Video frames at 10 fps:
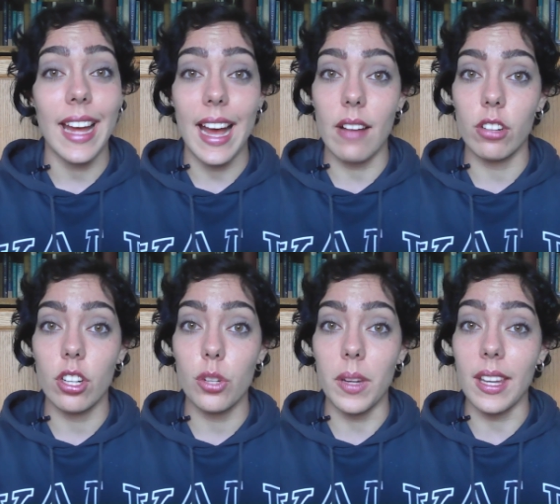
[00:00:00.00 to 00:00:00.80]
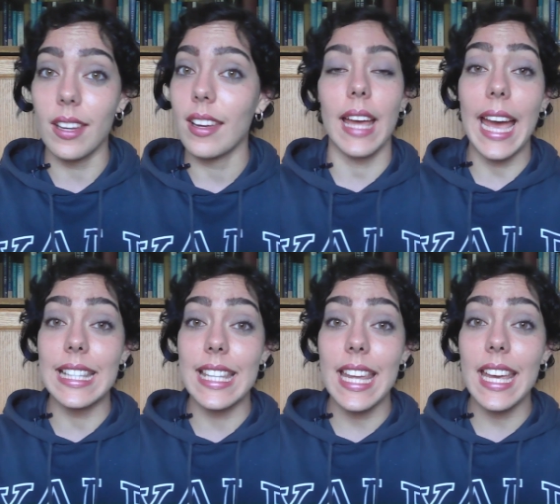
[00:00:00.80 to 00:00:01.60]
Have a good week
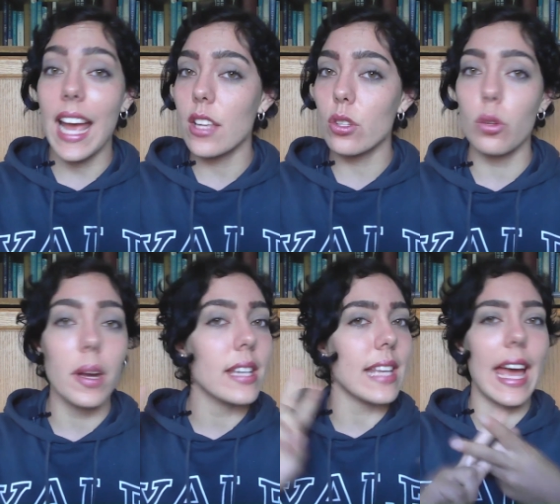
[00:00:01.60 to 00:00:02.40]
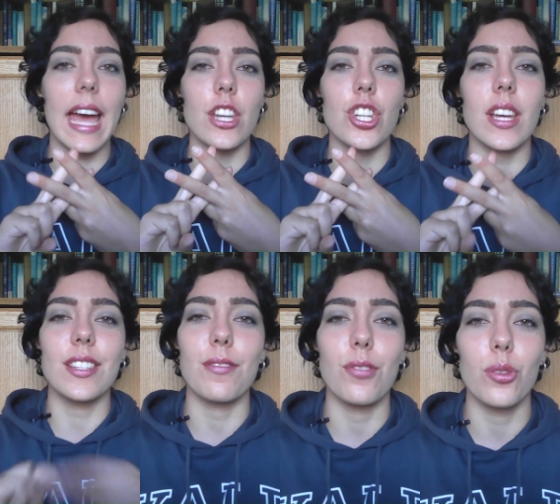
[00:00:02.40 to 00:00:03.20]
and stay, as always, hashtag
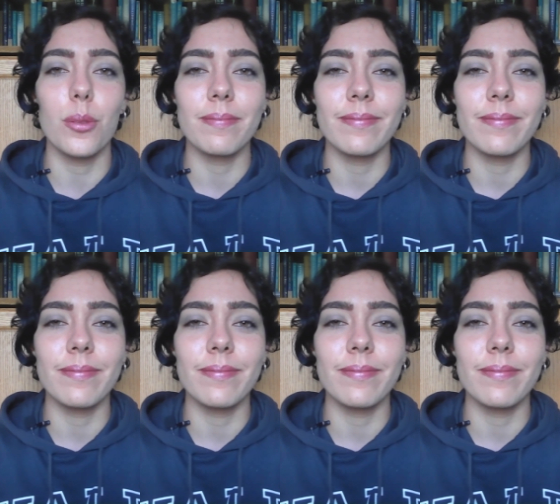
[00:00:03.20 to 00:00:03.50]
Safu.